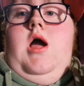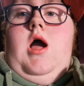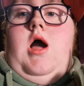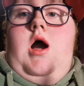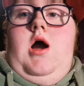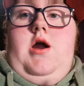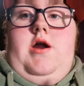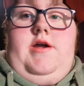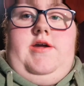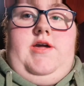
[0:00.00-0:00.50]
All
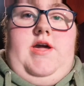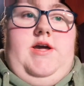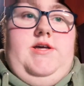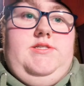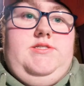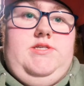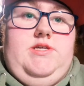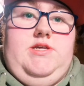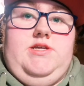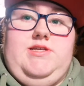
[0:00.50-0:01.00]
right, guys,
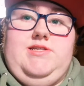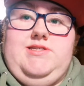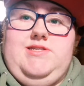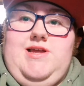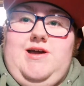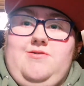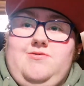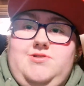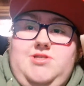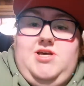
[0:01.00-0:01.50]
it is
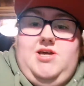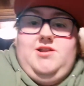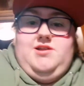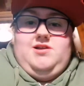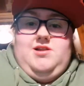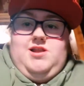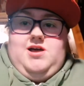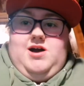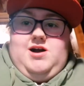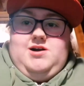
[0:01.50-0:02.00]
now 10
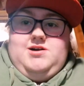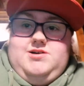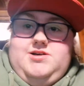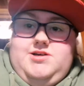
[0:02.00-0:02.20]
o'clock.